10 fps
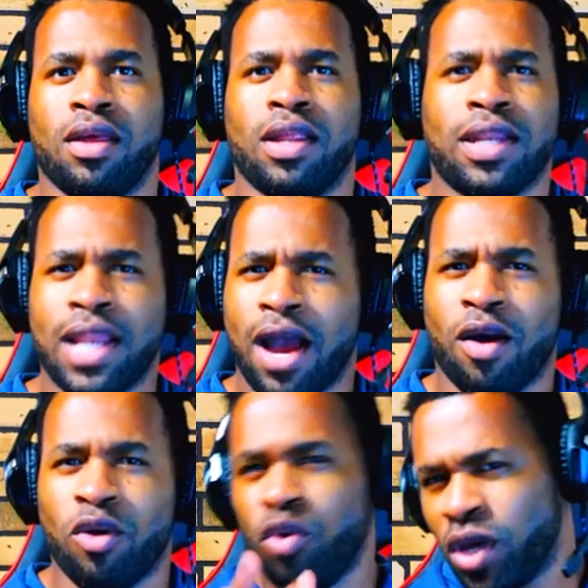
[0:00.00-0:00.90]
Now,
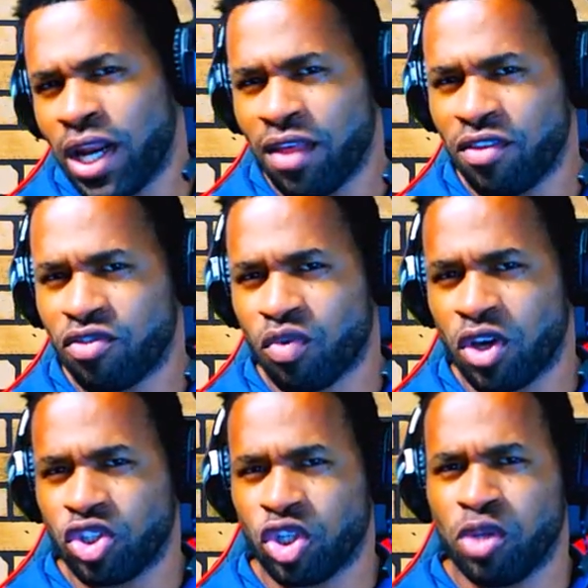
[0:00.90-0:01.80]
looking at this question,
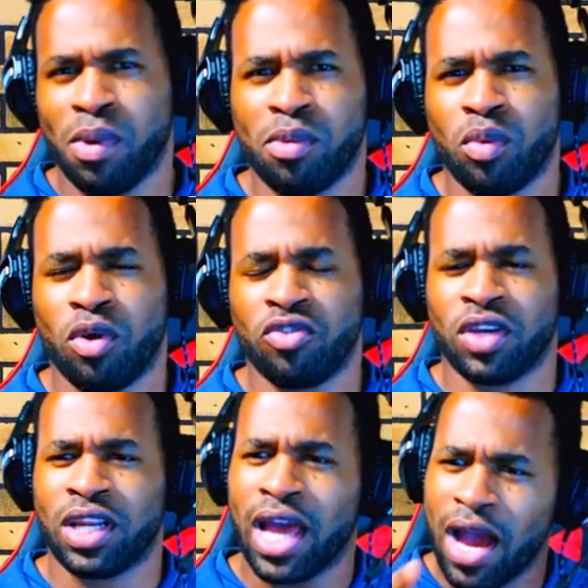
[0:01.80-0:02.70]
you might be wondering,
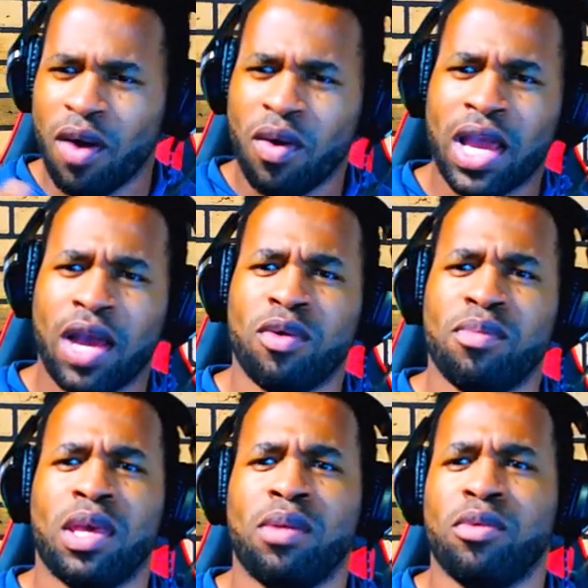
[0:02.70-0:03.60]
how can we be
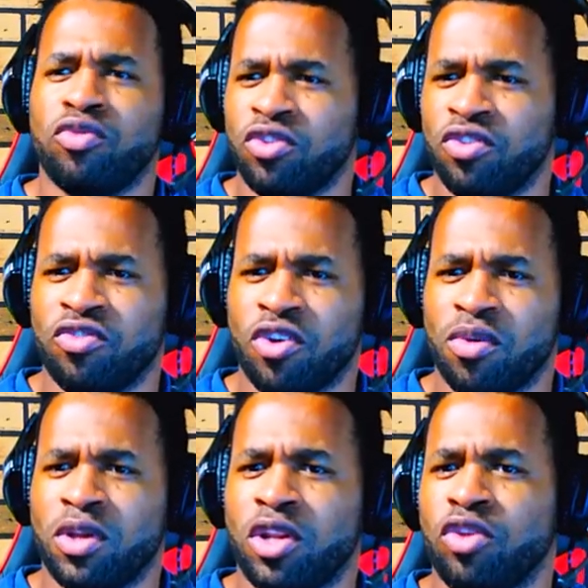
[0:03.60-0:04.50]
able to determine
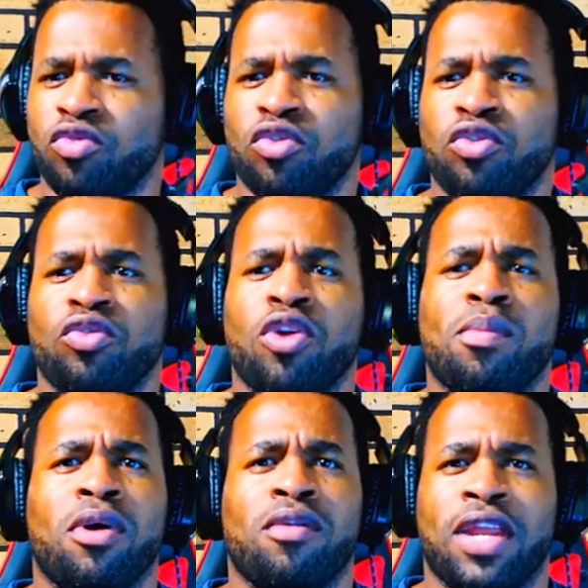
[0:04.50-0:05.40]
the total number of
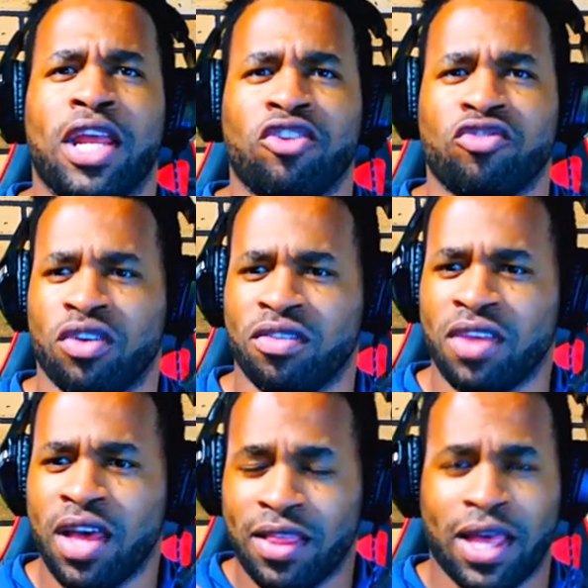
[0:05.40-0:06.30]
electrons
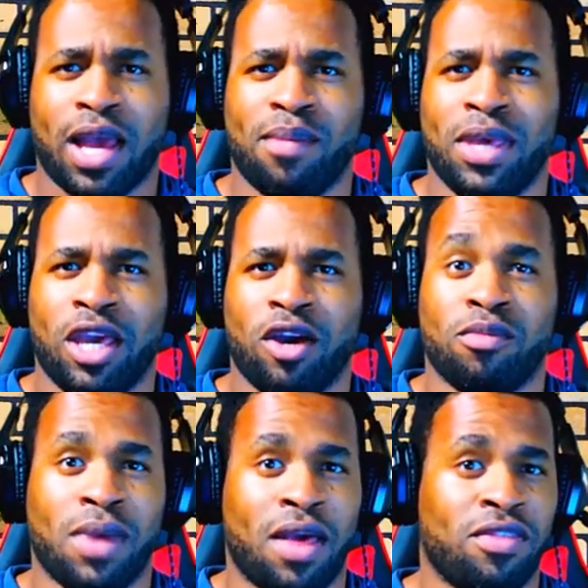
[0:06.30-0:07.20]
that can be held by
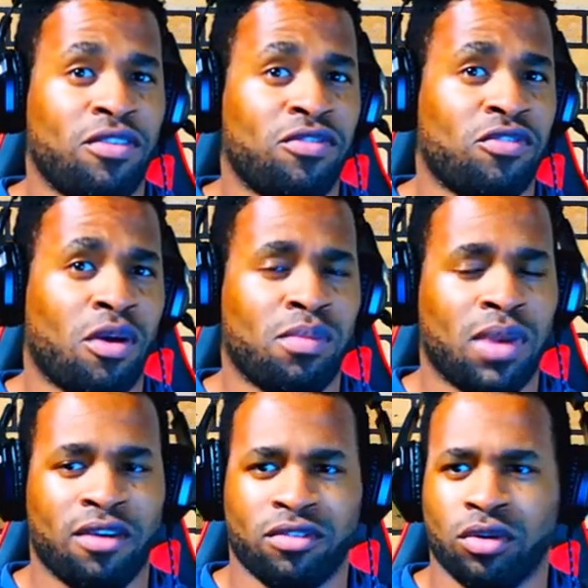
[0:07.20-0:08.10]
this
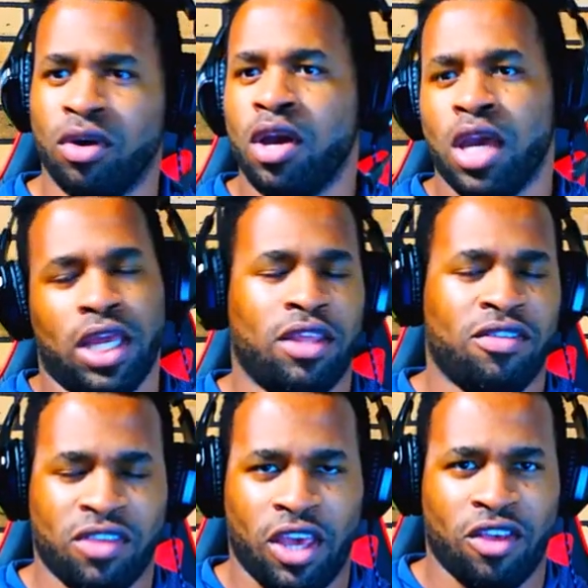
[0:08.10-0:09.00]
sub-level, in this
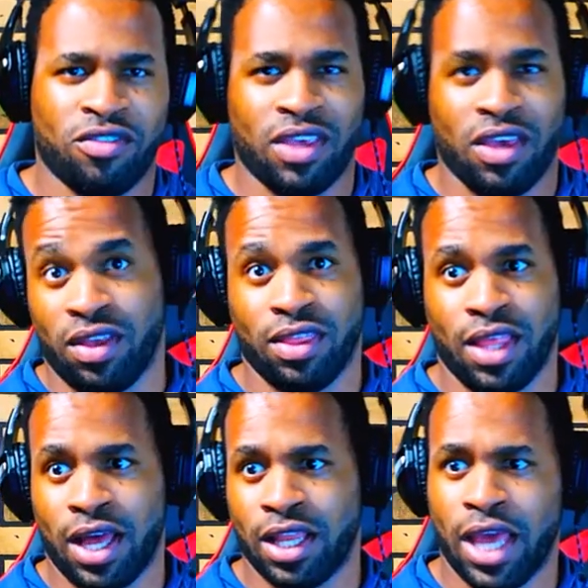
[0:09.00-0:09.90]
case, given that
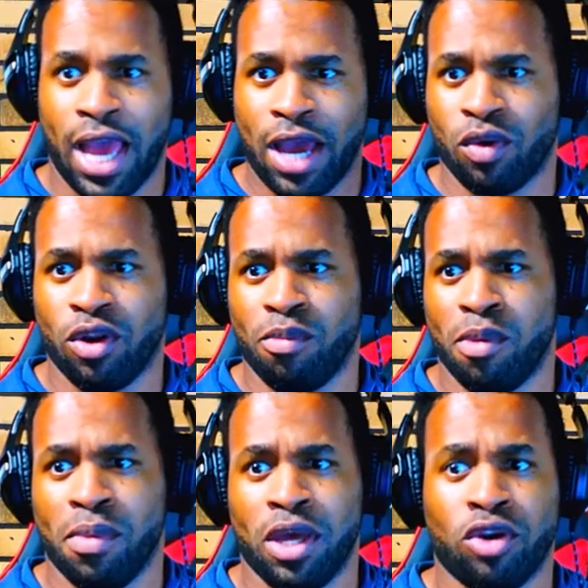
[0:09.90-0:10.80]
the angular
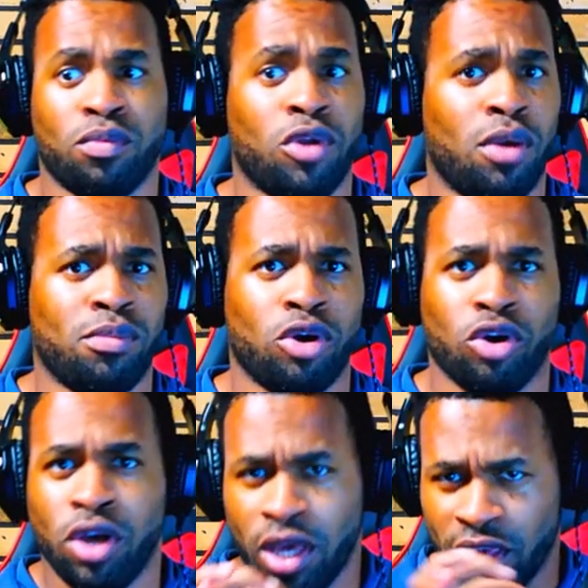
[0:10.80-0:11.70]
momentum number
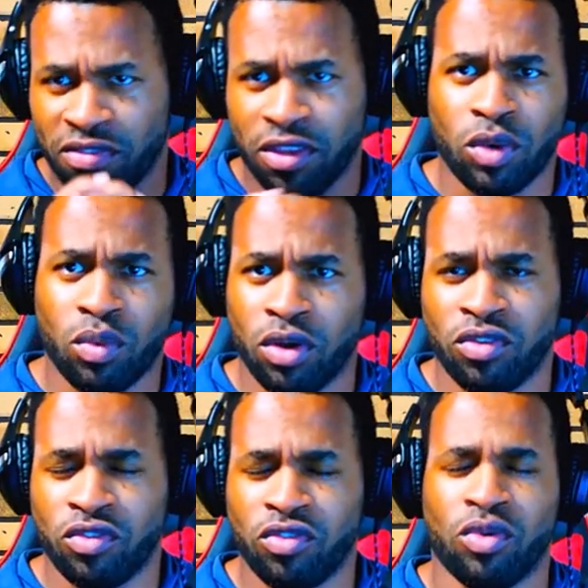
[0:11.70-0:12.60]
is equal to 2.